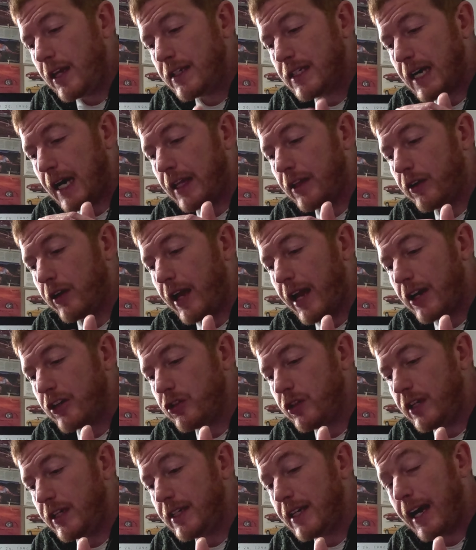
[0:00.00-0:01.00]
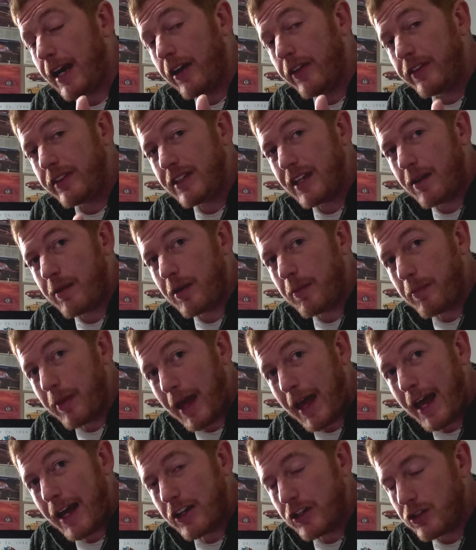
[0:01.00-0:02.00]
Tyler actually dialed the timing
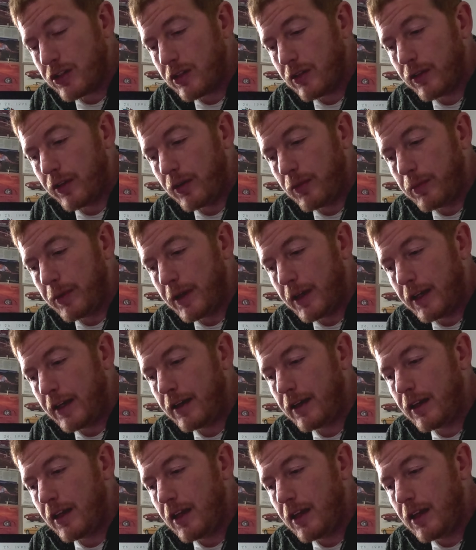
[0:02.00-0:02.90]
back just a little bit.